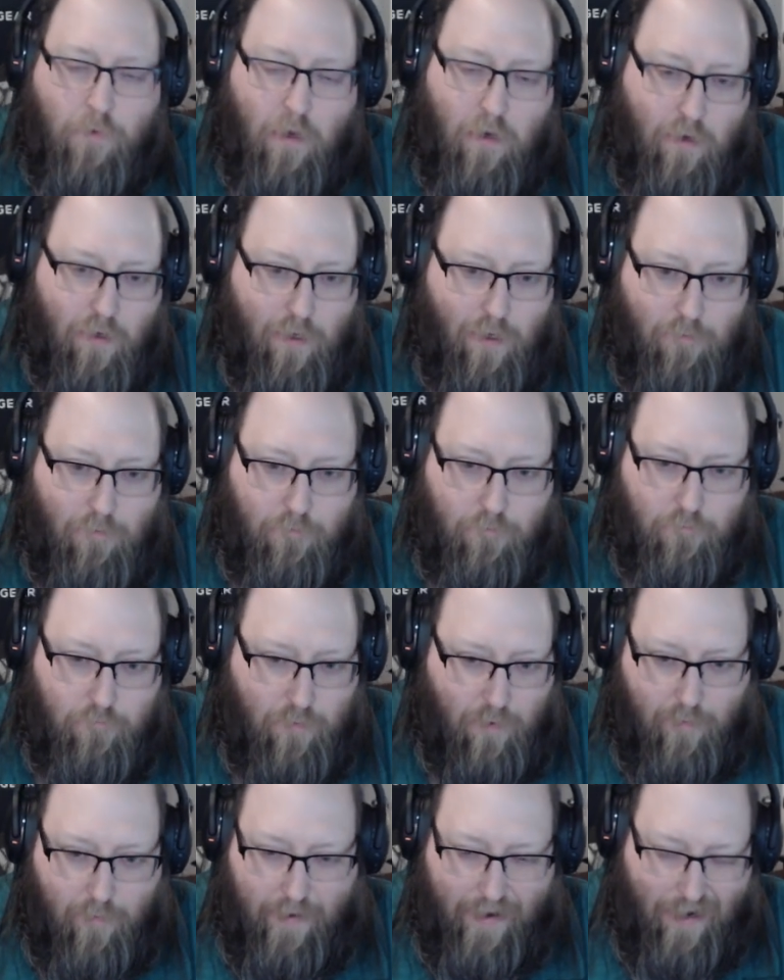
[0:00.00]

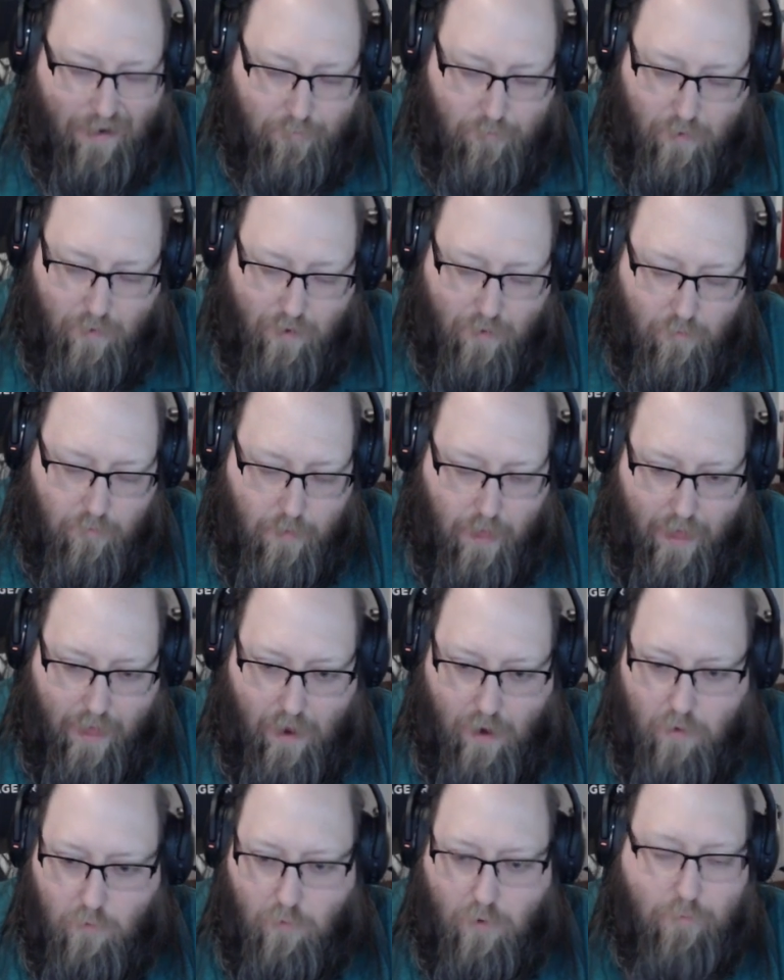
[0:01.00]
But
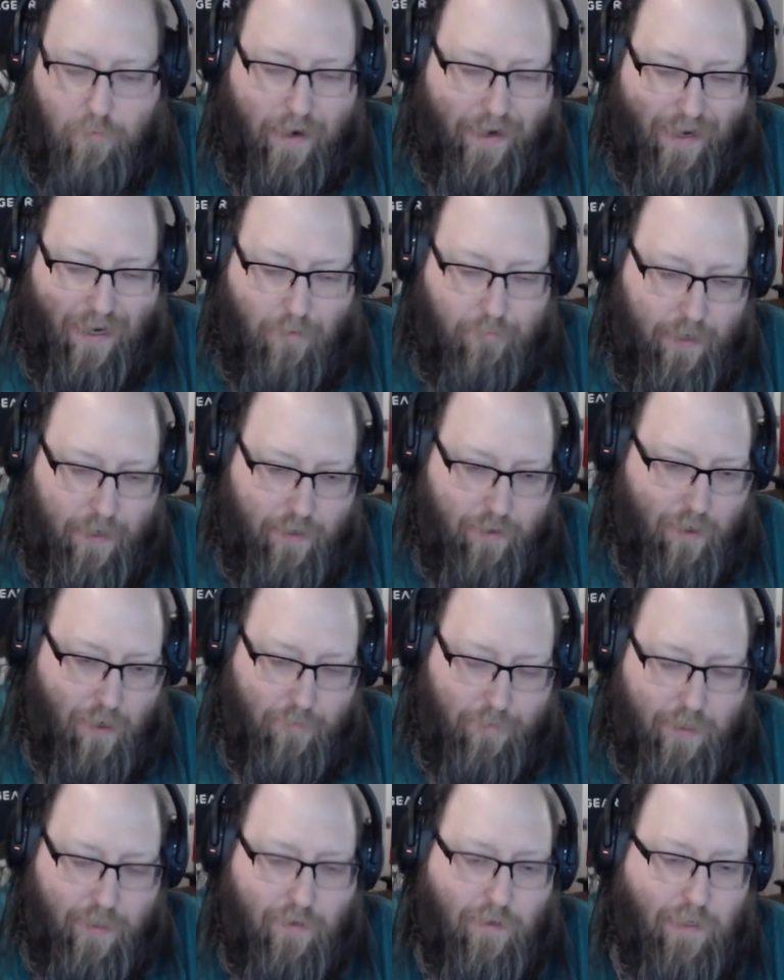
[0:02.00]
what might not be there
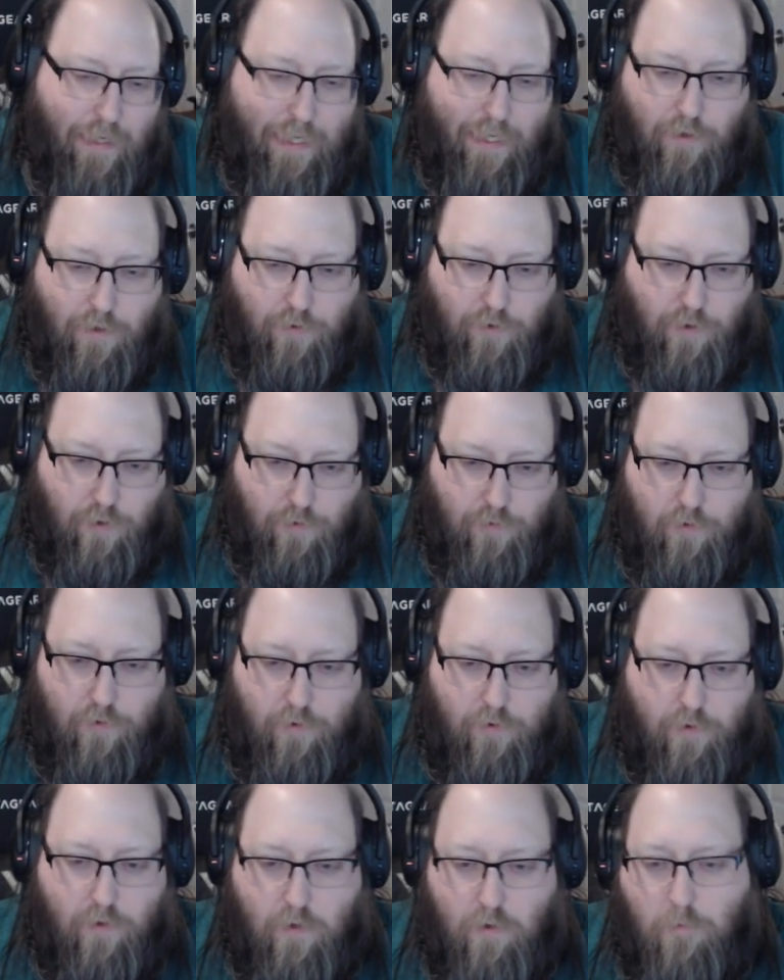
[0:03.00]
because the answer is so
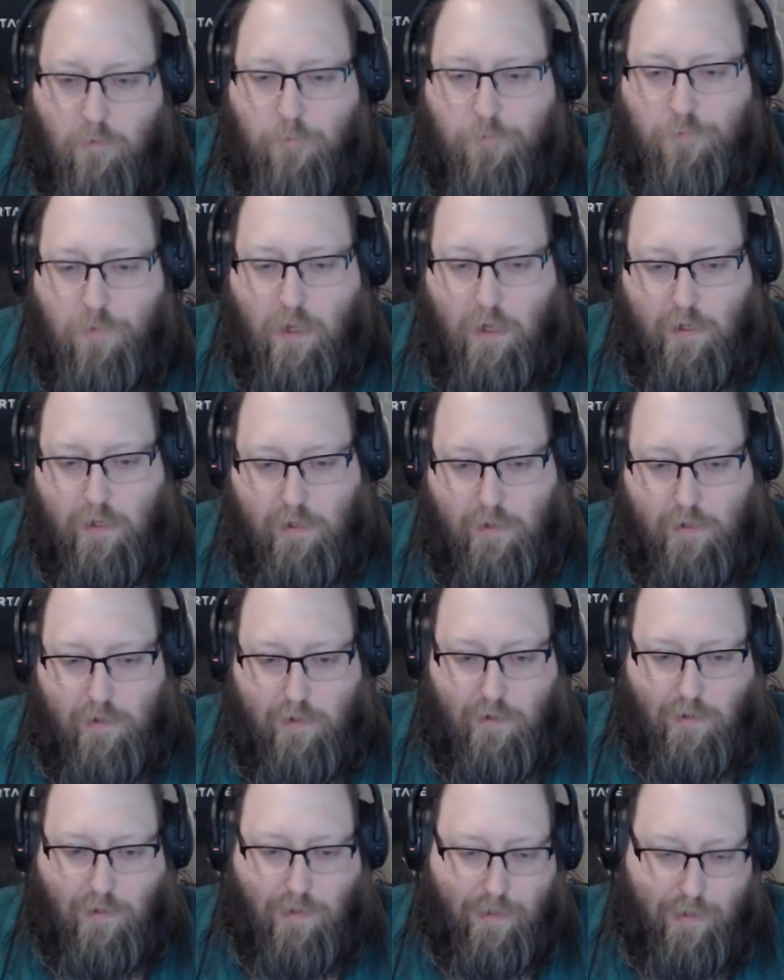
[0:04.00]
old
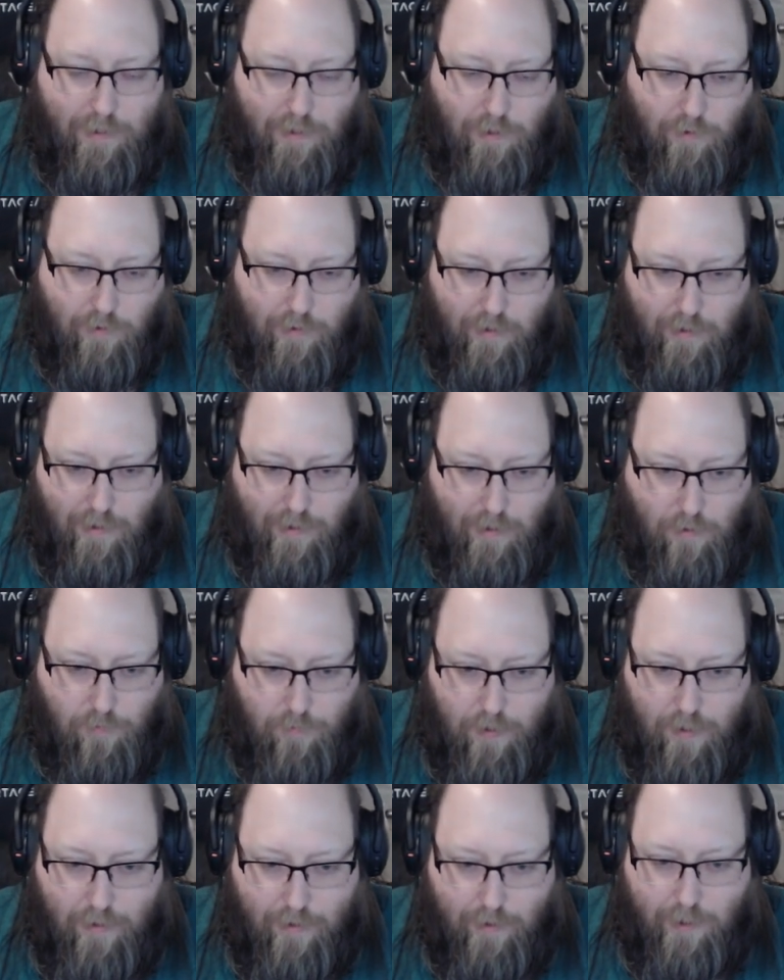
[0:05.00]
is an answer that says,
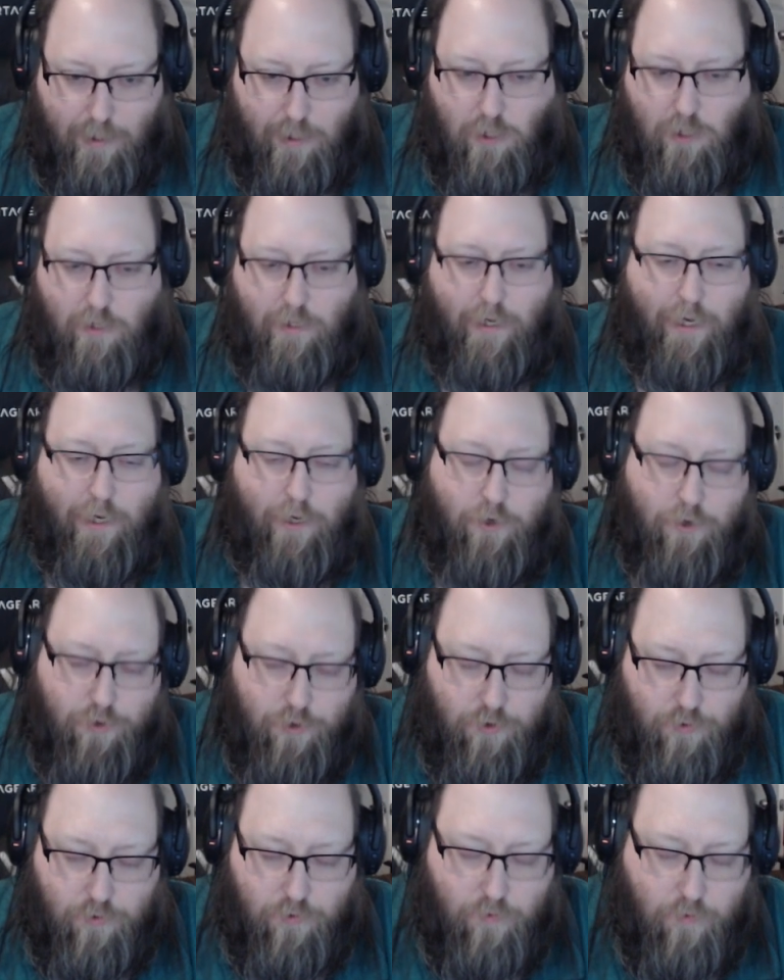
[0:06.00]
well, there's actually a
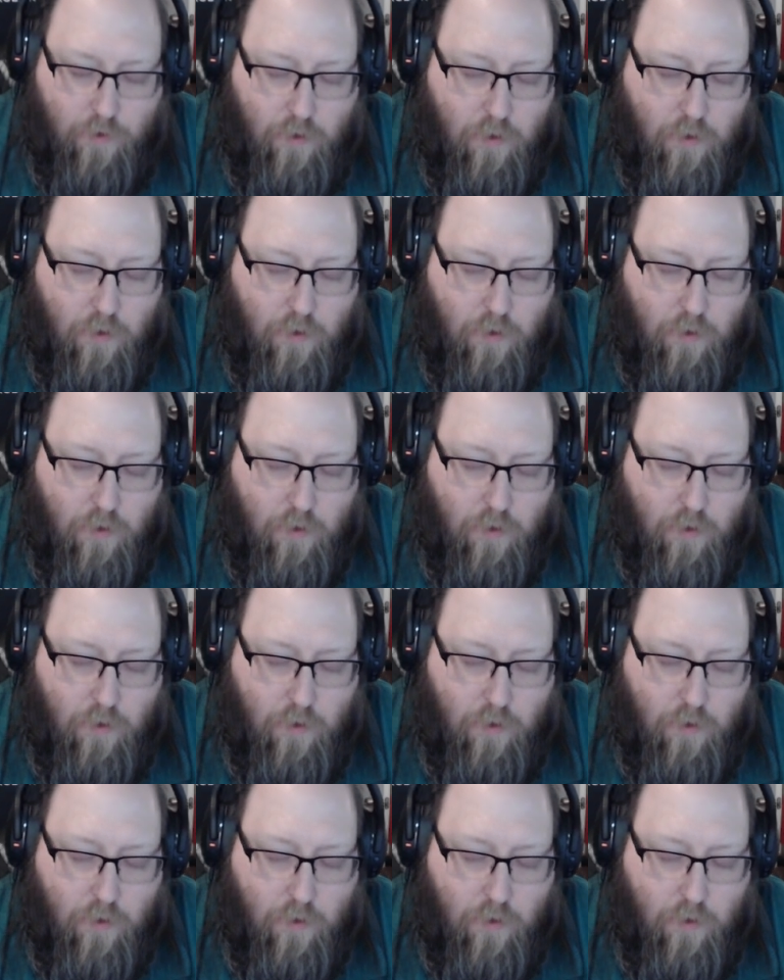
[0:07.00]
new